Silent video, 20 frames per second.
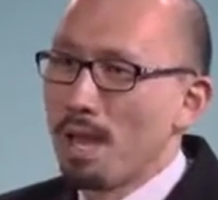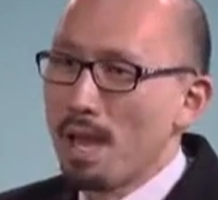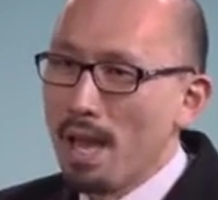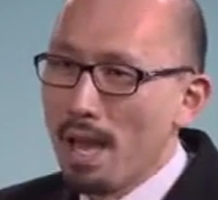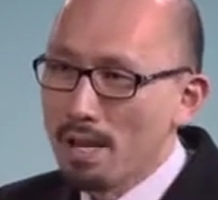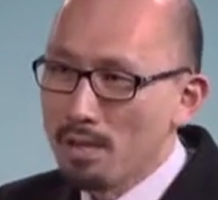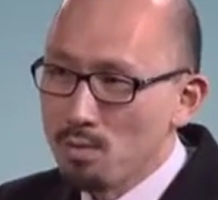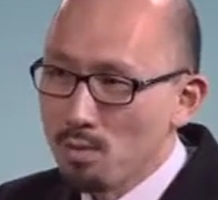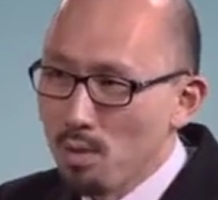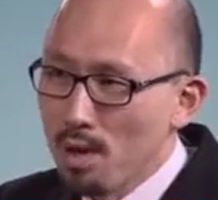
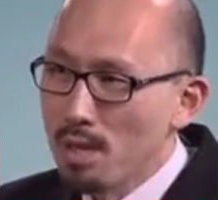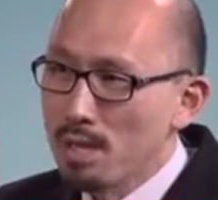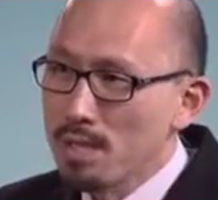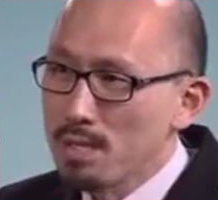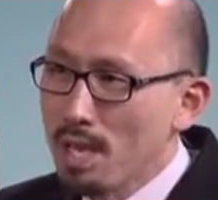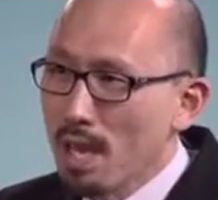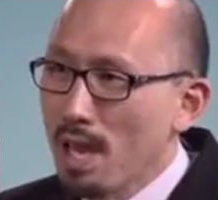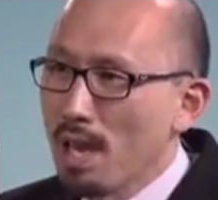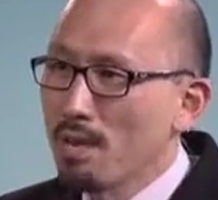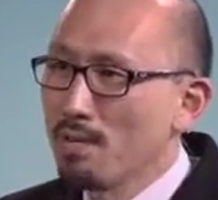as well
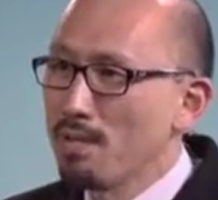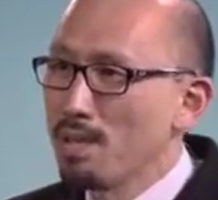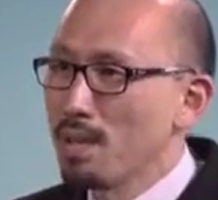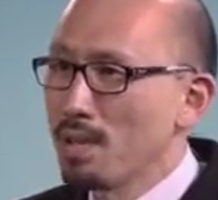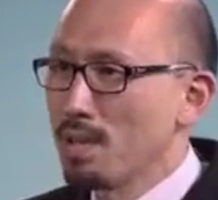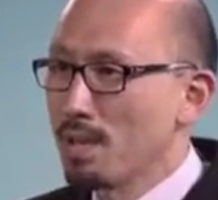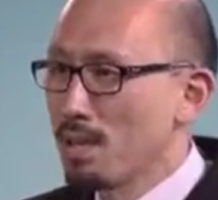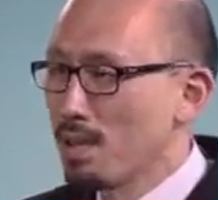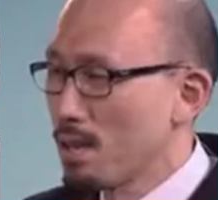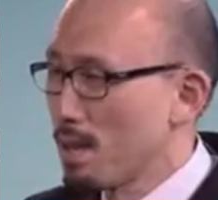as
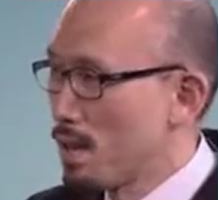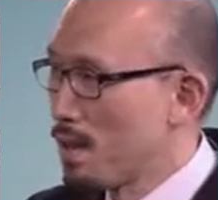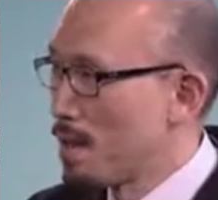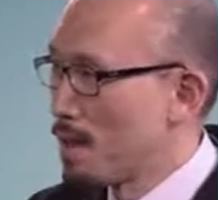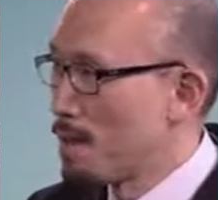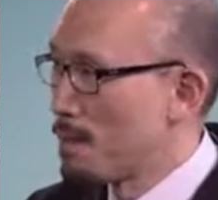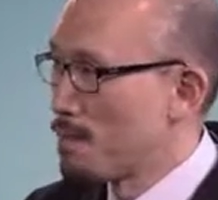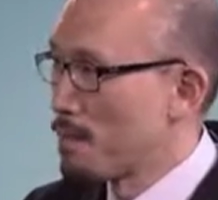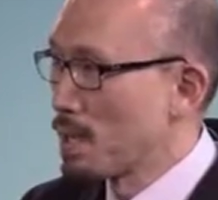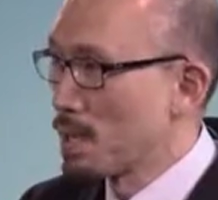having
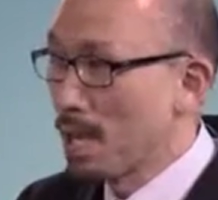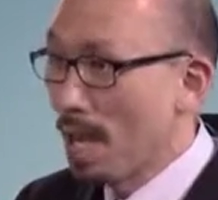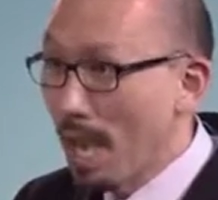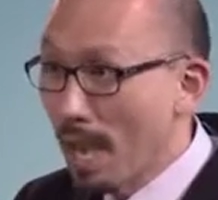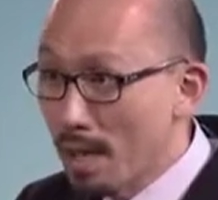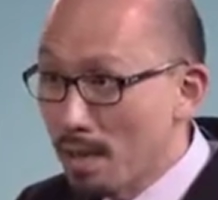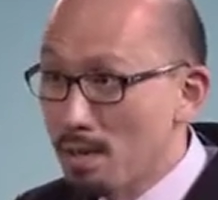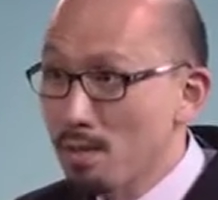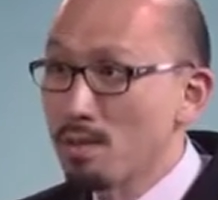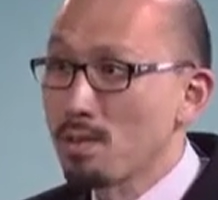um, an
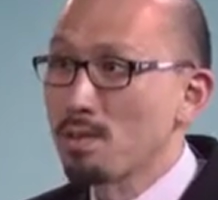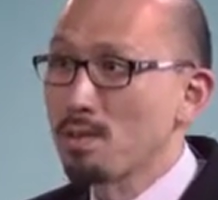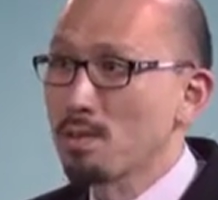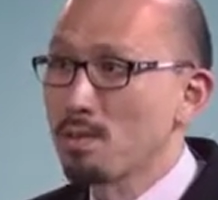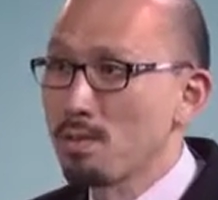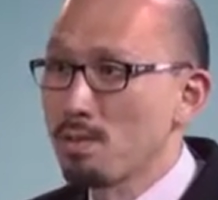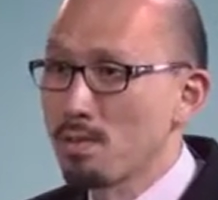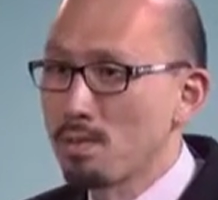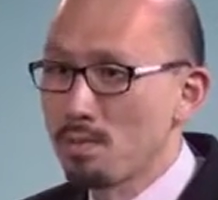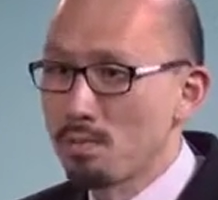
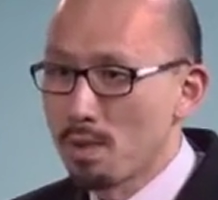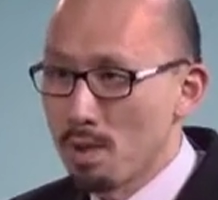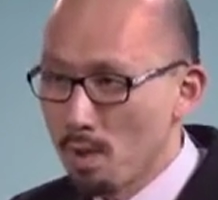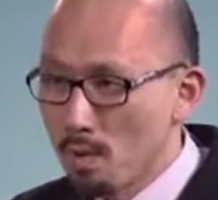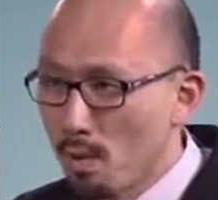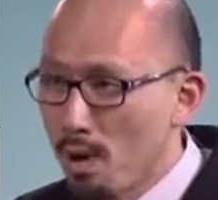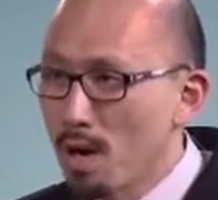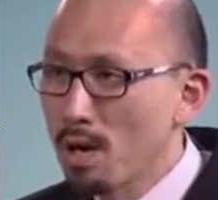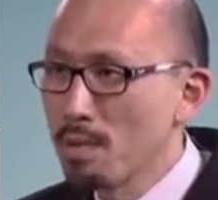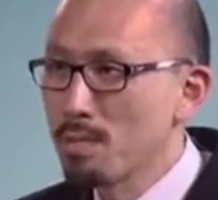analytical
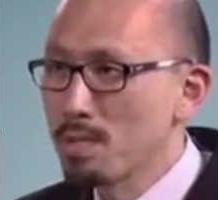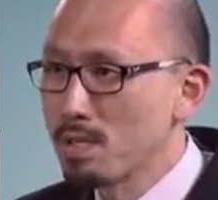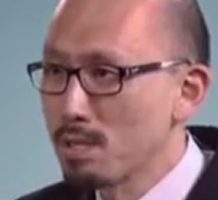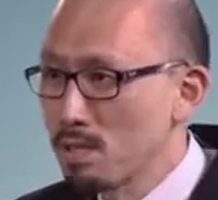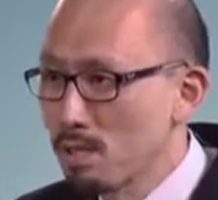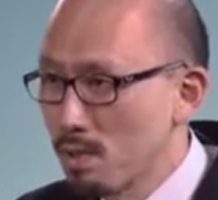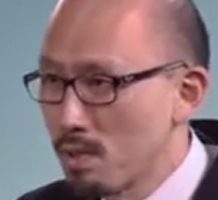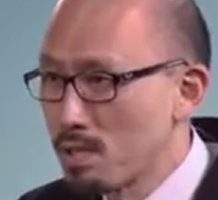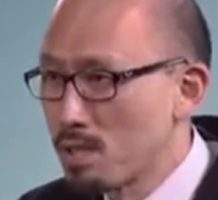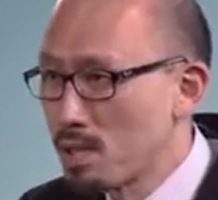requirement
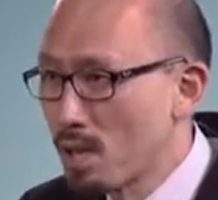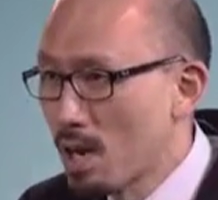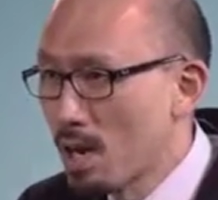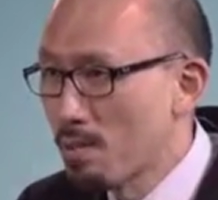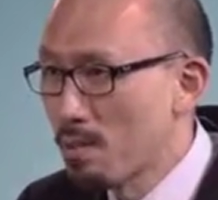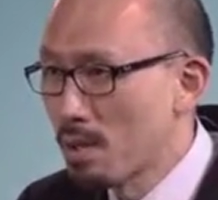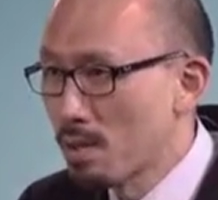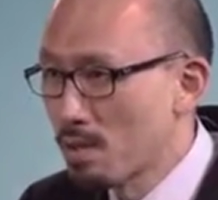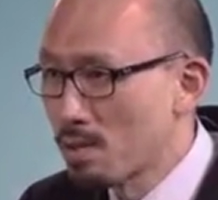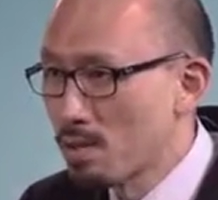to the
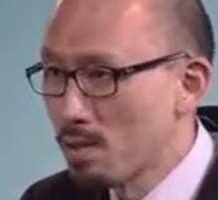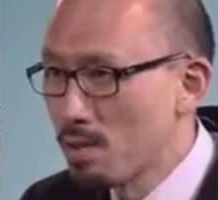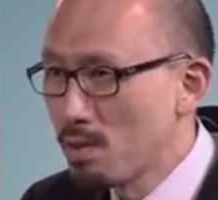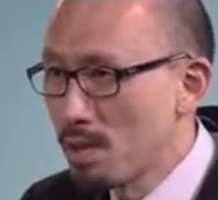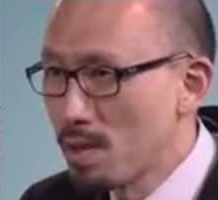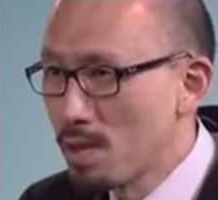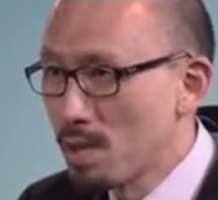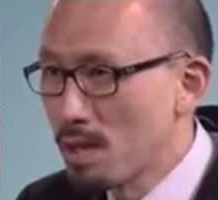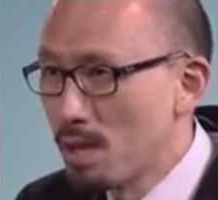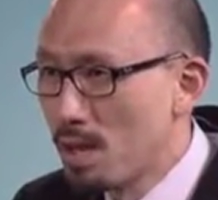job that you're
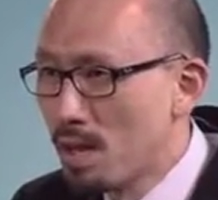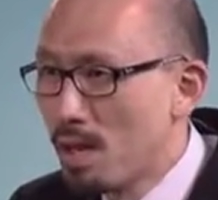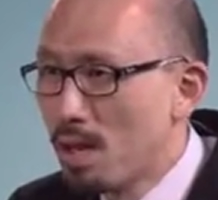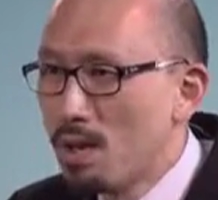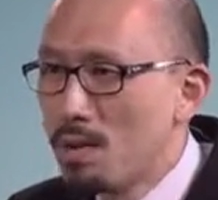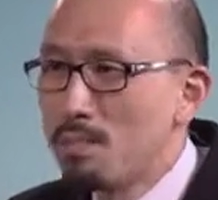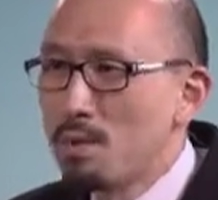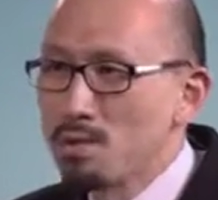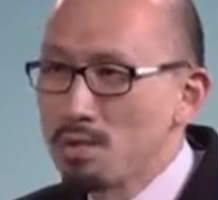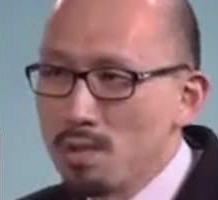doing,
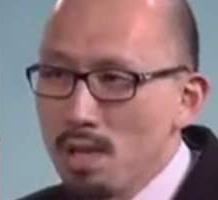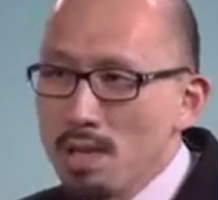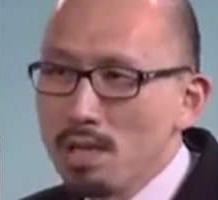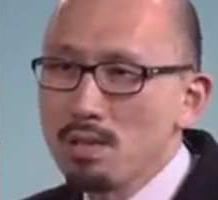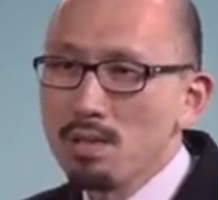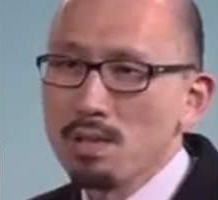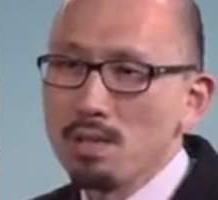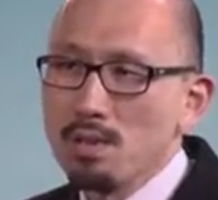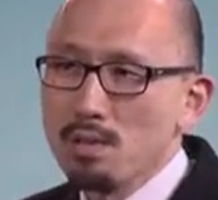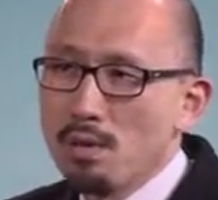most
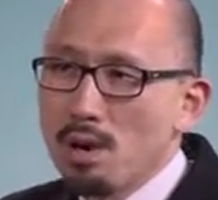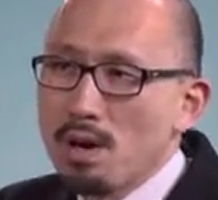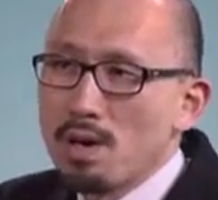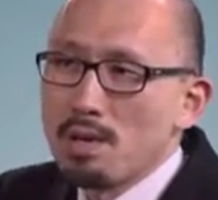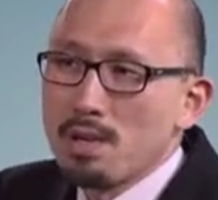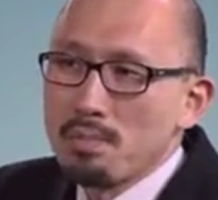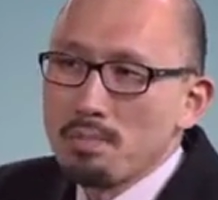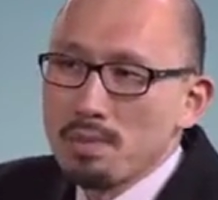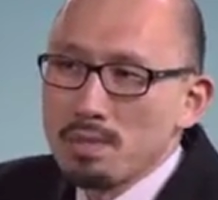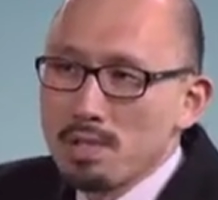likely you are
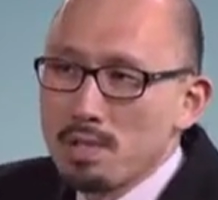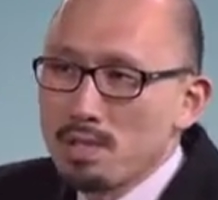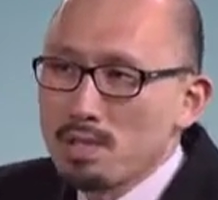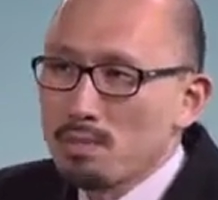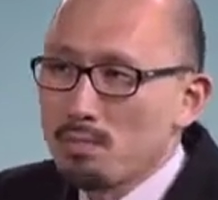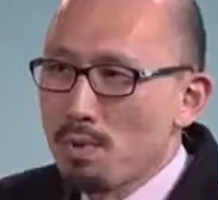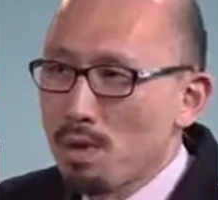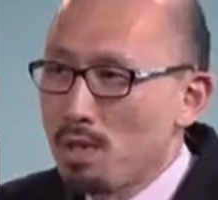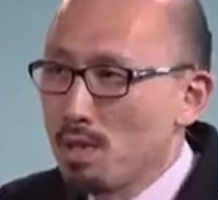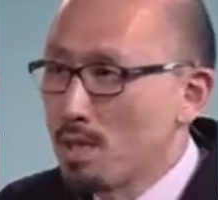in a
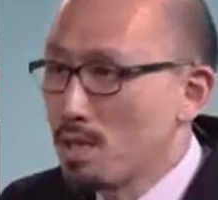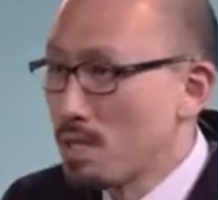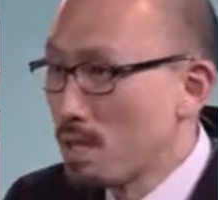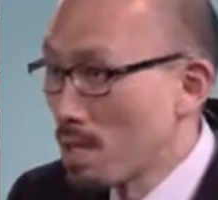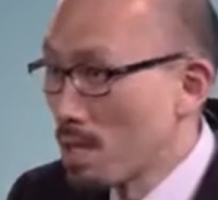position where you can